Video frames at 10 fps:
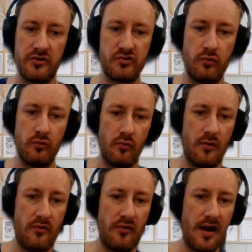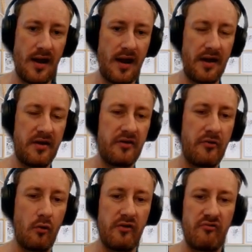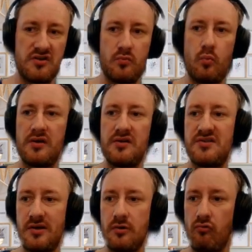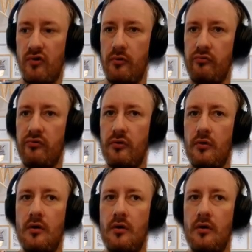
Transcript: So I think they only raised one single round